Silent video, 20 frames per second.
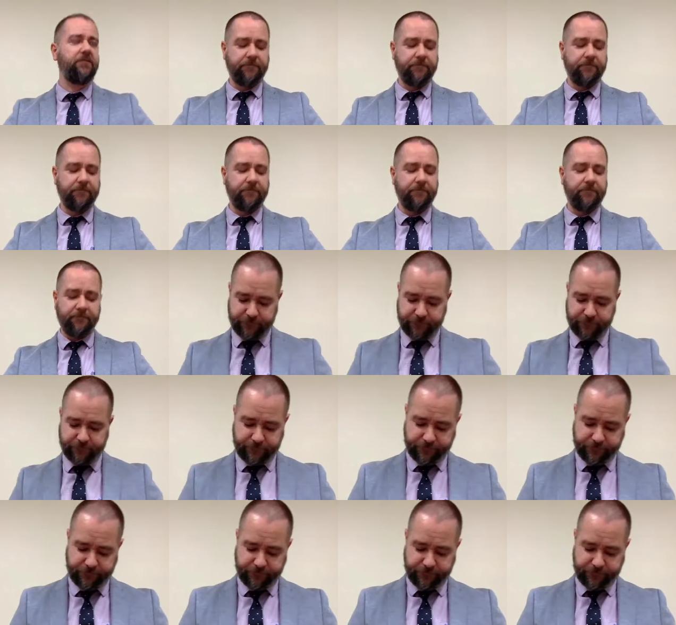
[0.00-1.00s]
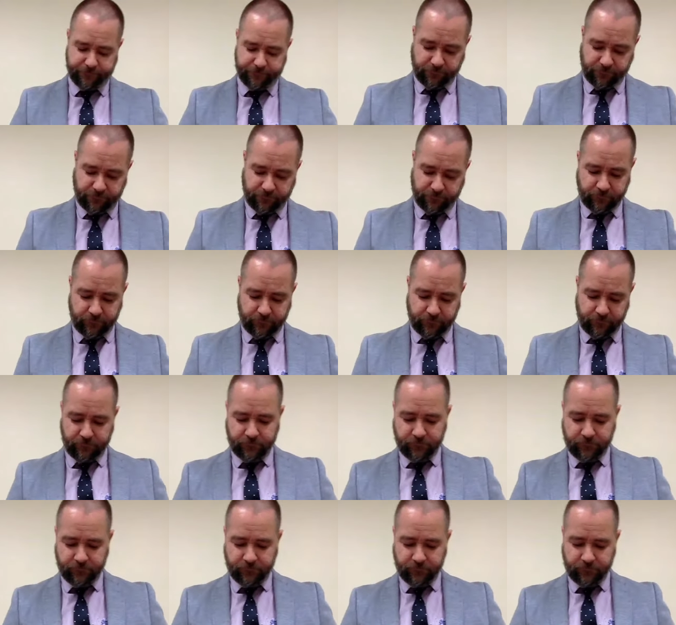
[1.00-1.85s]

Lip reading: (silence)